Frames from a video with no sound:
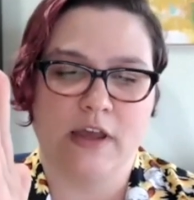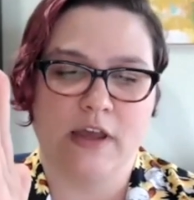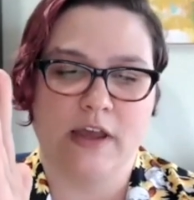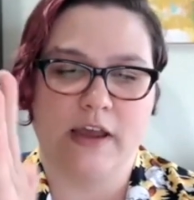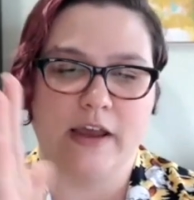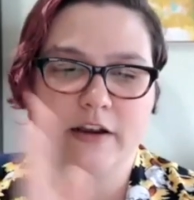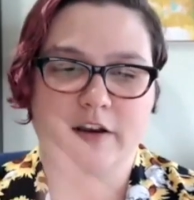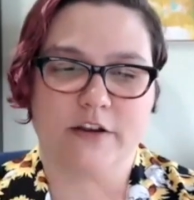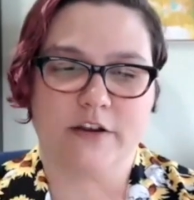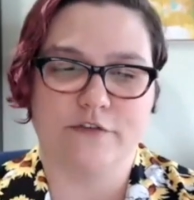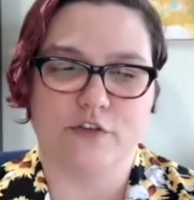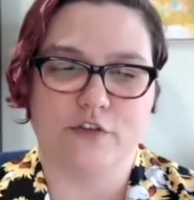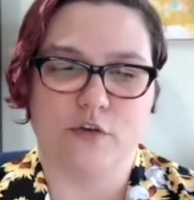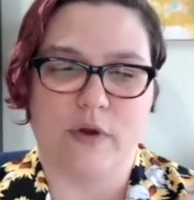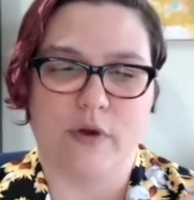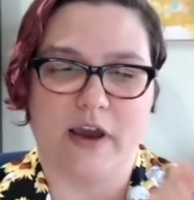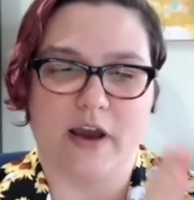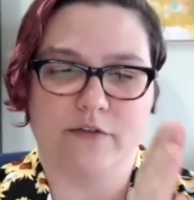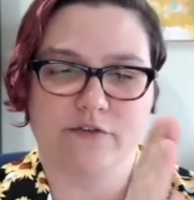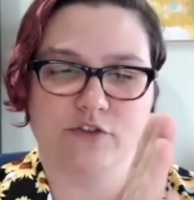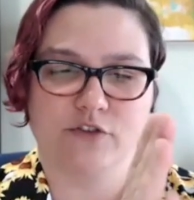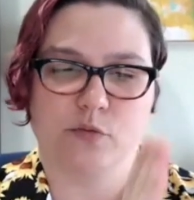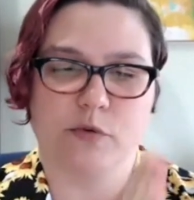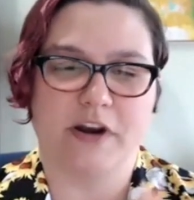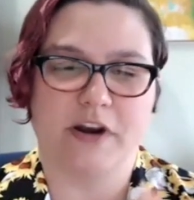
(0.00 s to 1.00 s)
And if you have
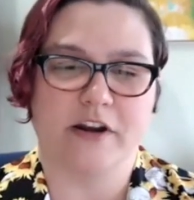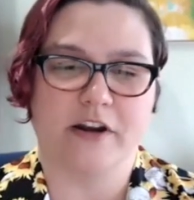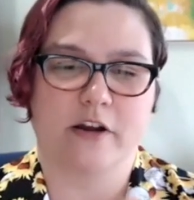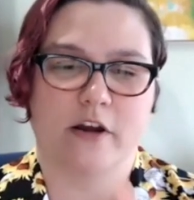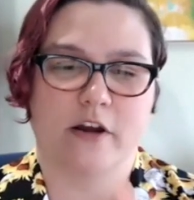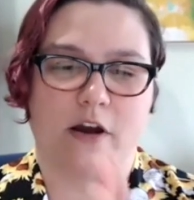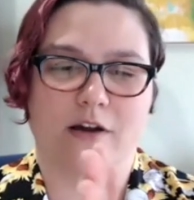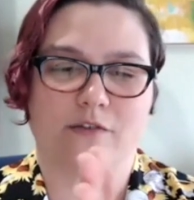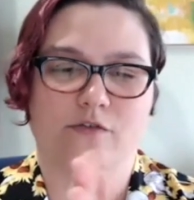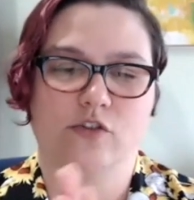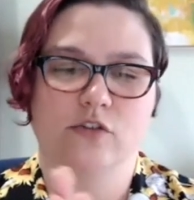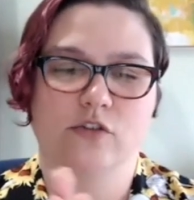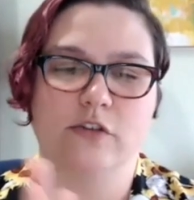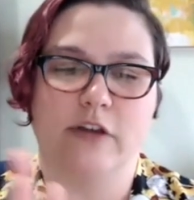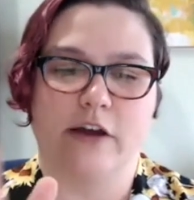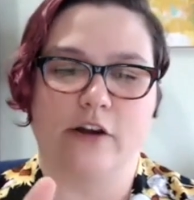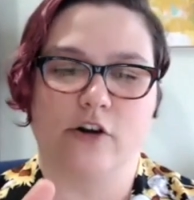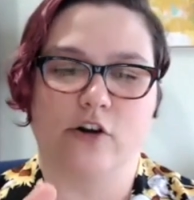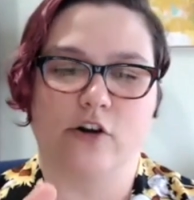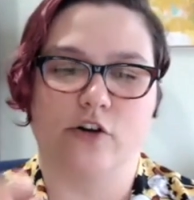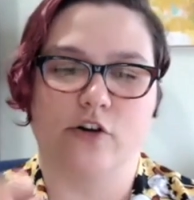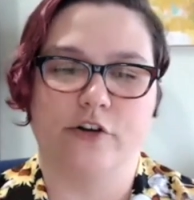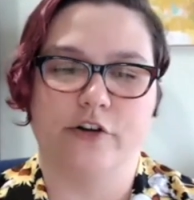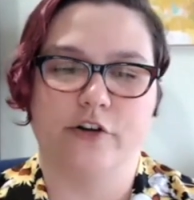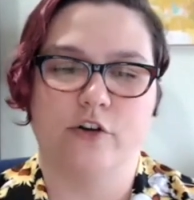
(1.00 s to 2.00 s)
to write a cover
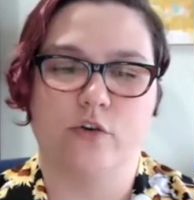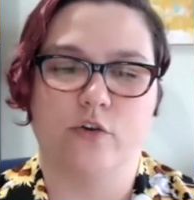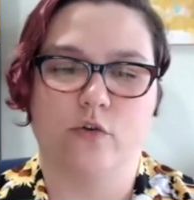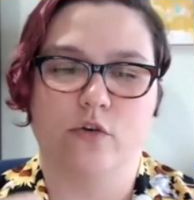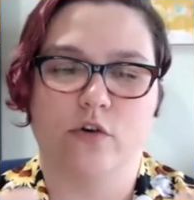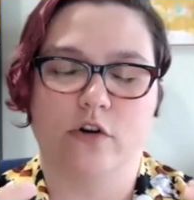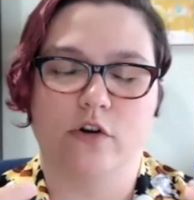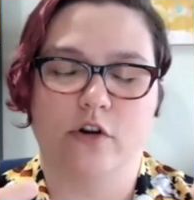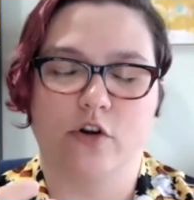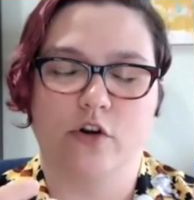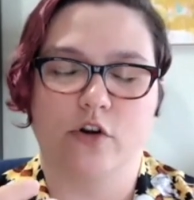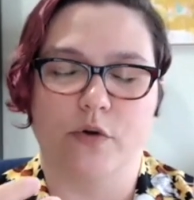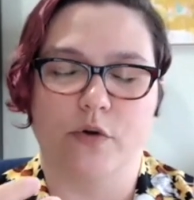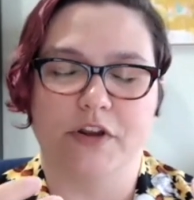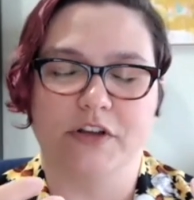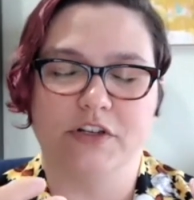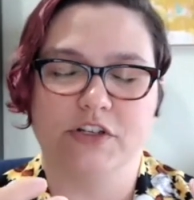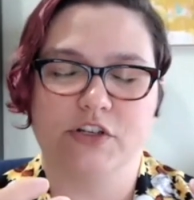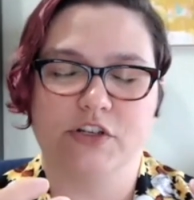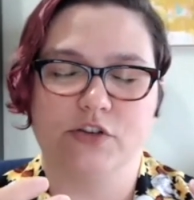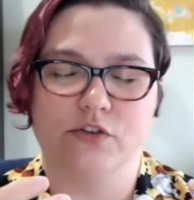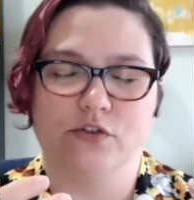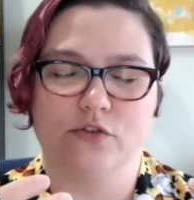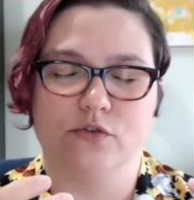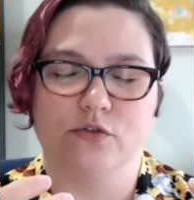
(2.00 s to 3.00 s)
letter, you're going
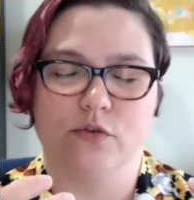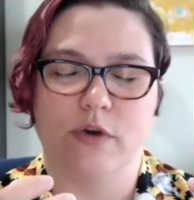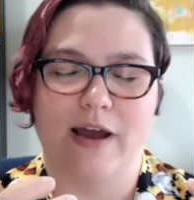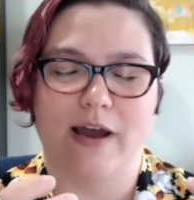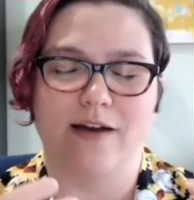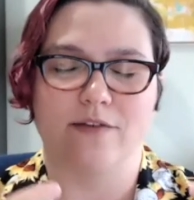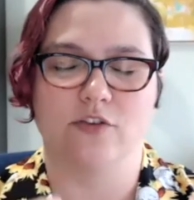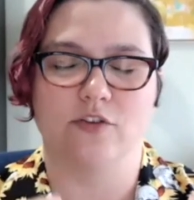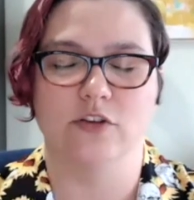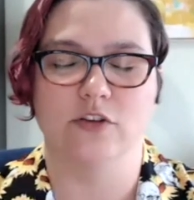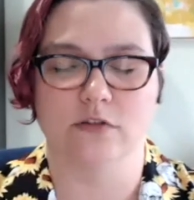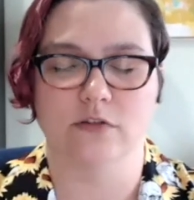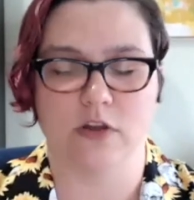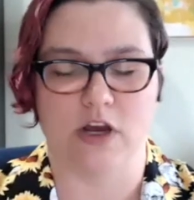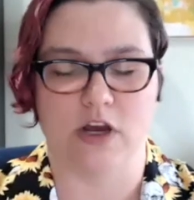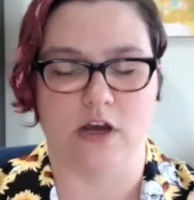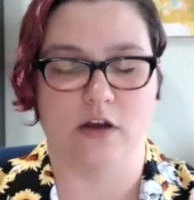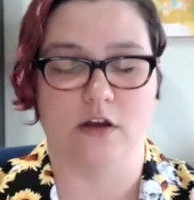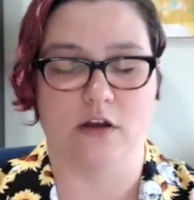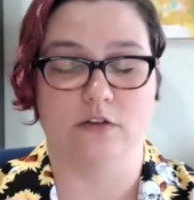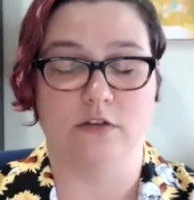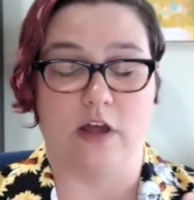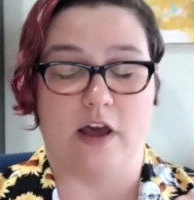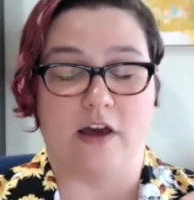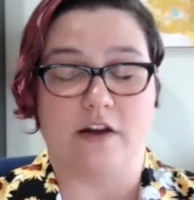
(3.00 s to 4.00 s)
to have a
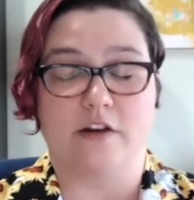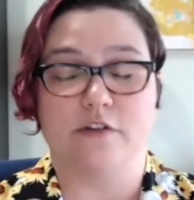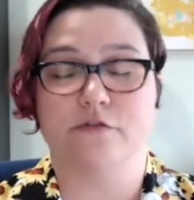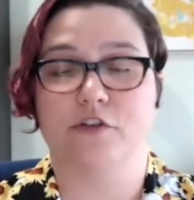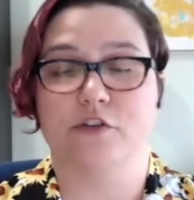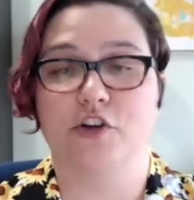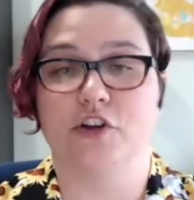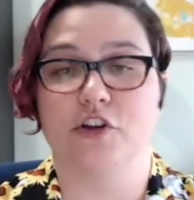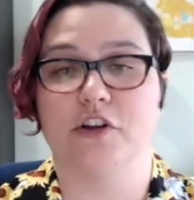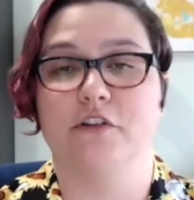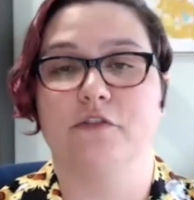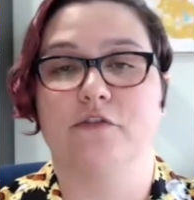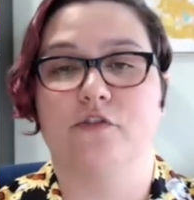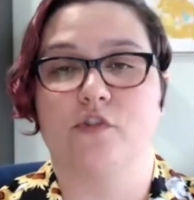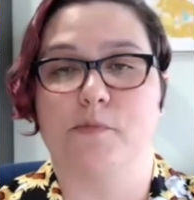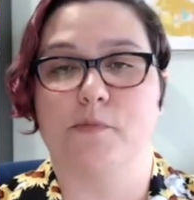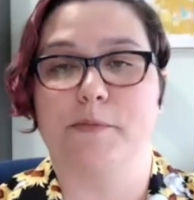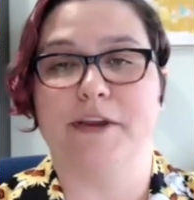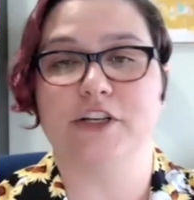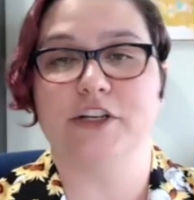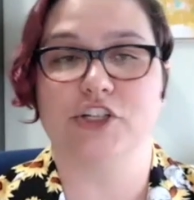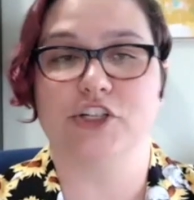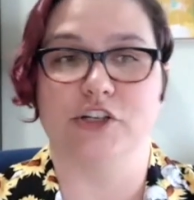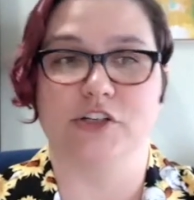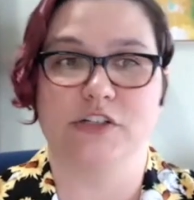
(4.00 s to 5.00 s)
lot of good
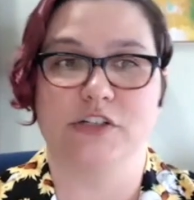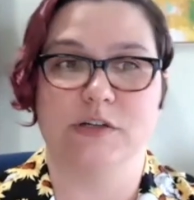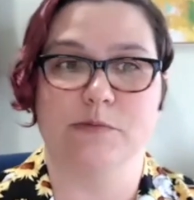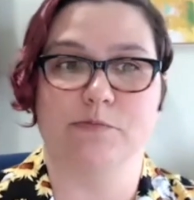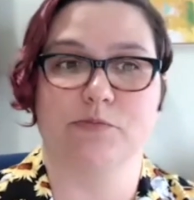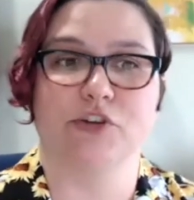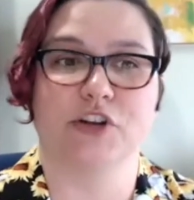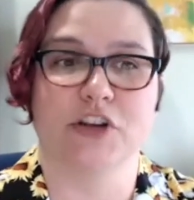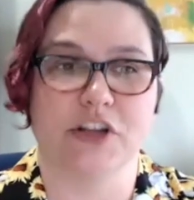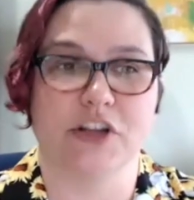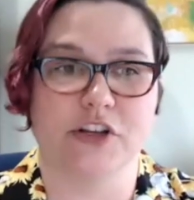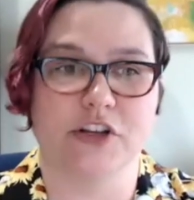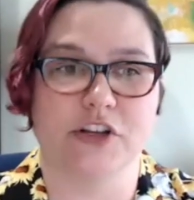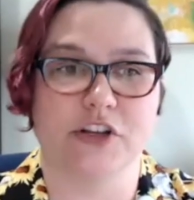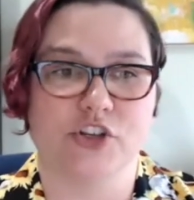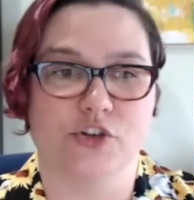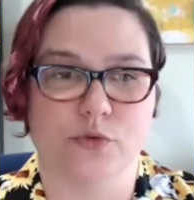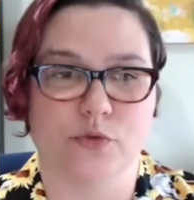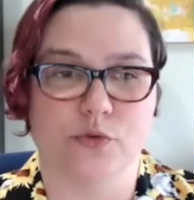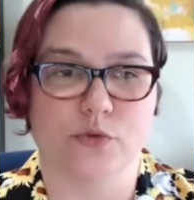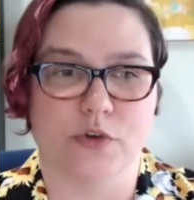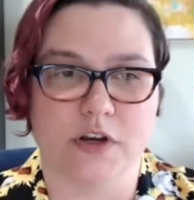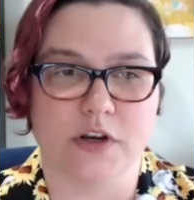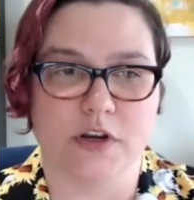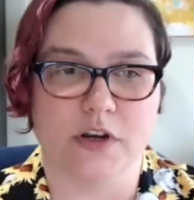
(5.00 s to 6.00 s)
information to put
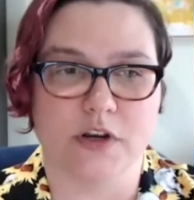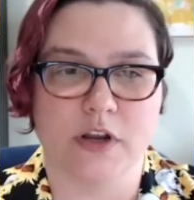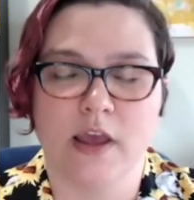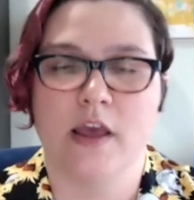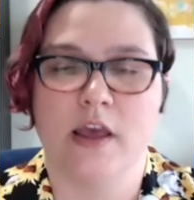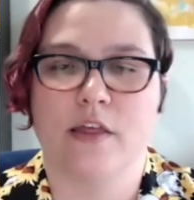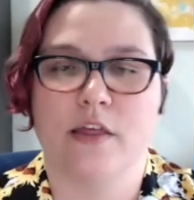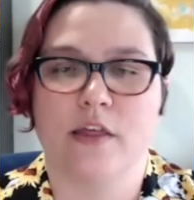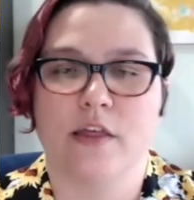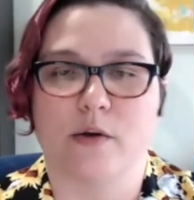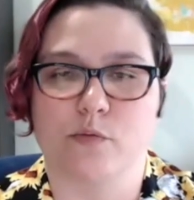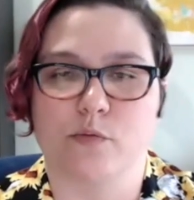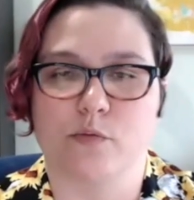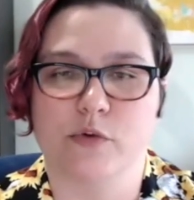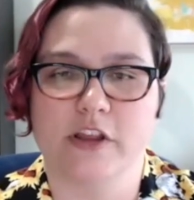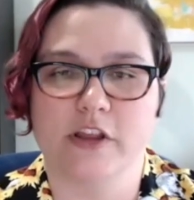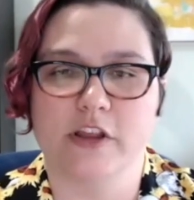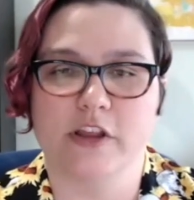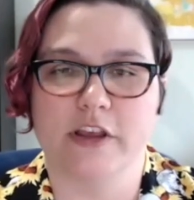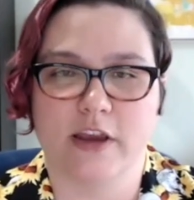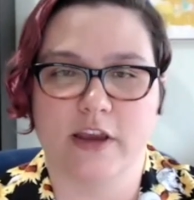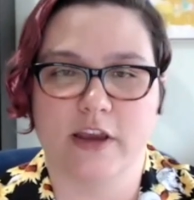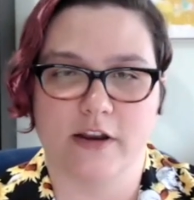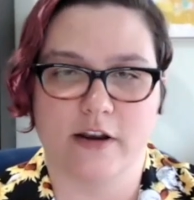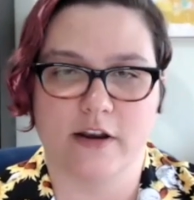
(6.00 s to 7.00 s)
into it that really
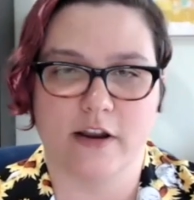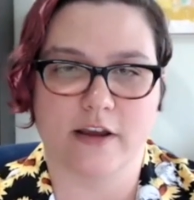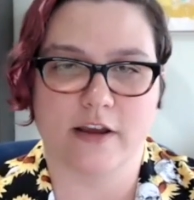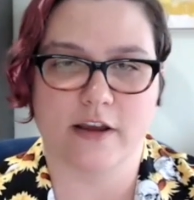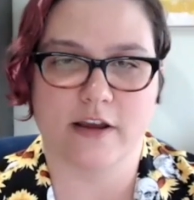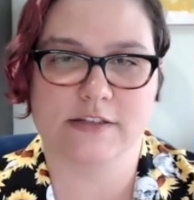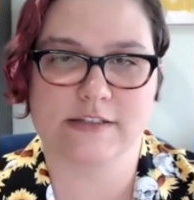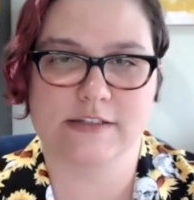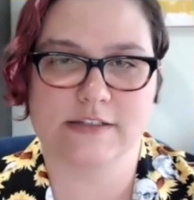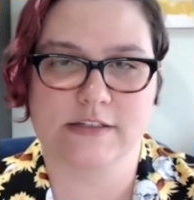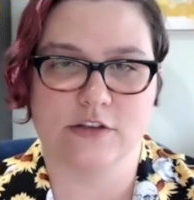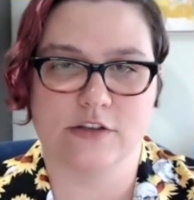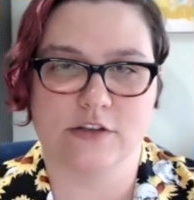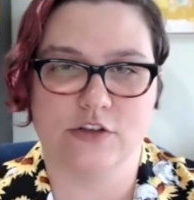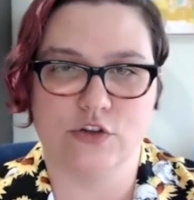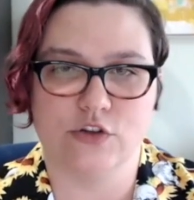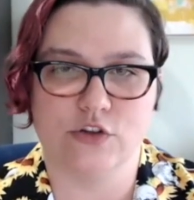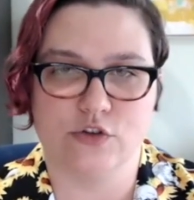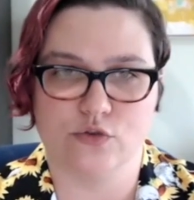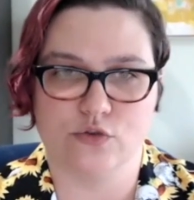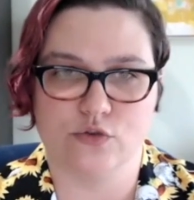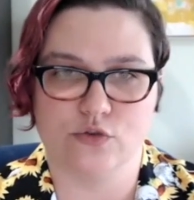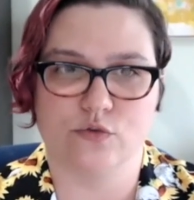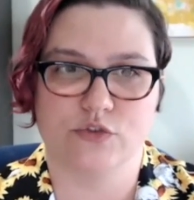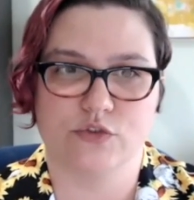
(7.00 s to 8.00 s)
connects
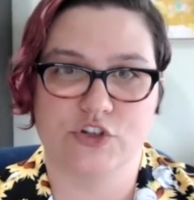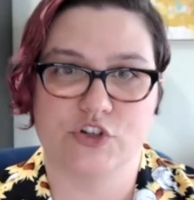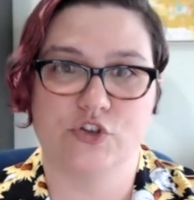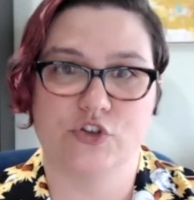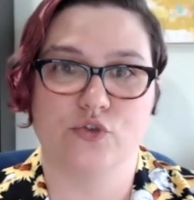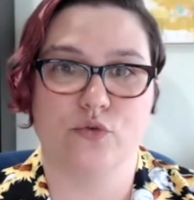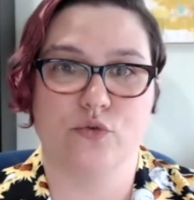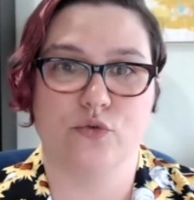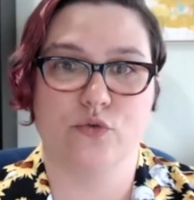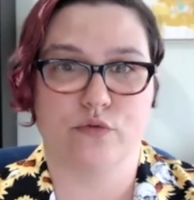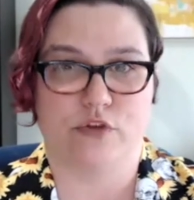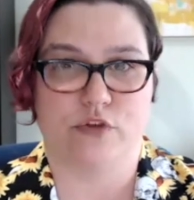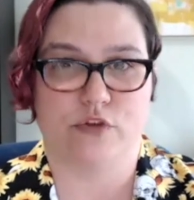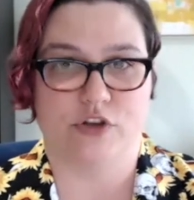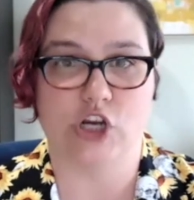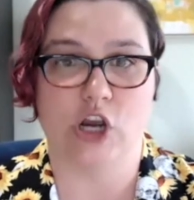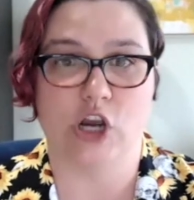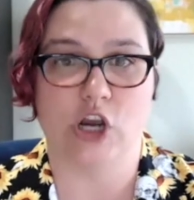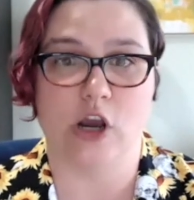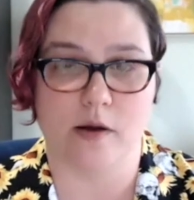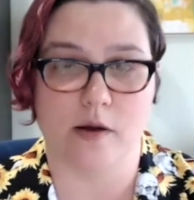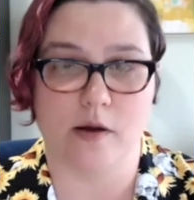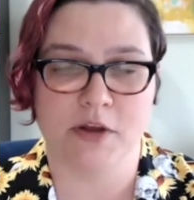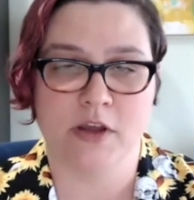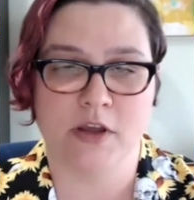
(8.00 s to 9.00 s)
you to the
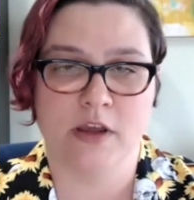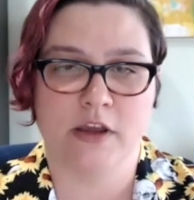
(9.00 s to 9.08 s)
job,